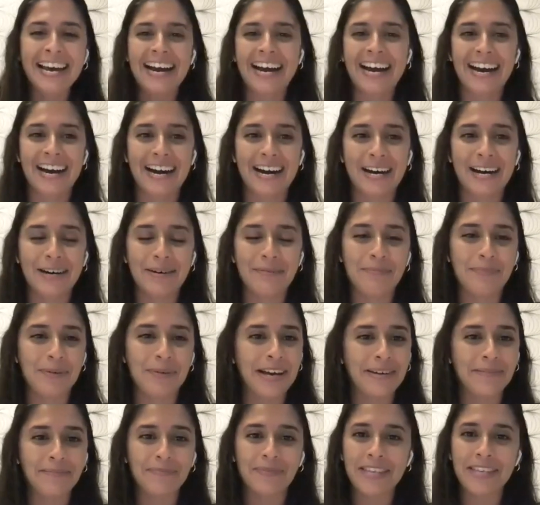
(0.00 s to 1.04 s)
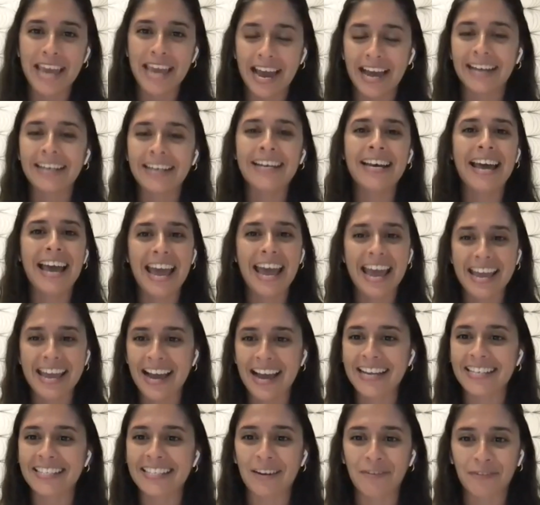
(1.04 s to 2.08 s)
But yeah,
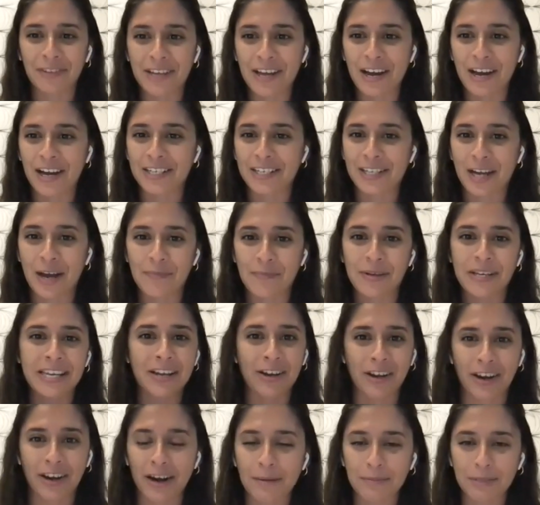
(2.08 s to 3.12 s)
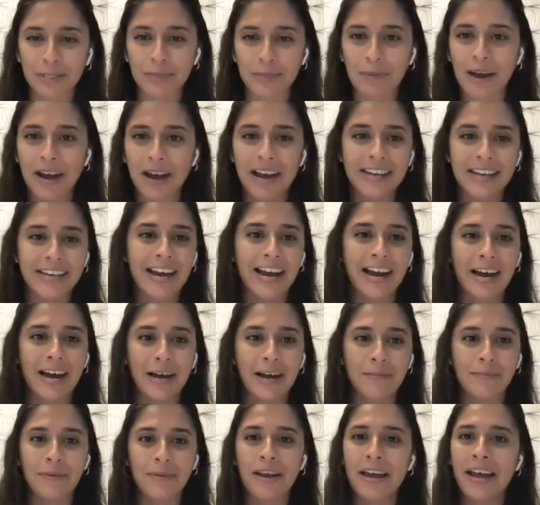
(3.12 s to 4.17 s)
AI is definitely a hot topic here at
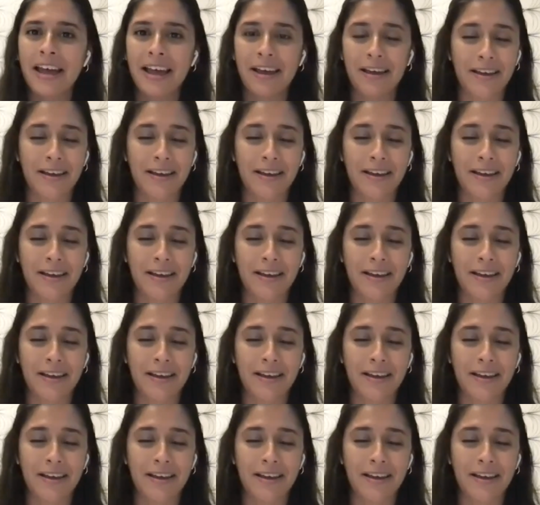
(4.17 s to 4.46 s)
HubSpot.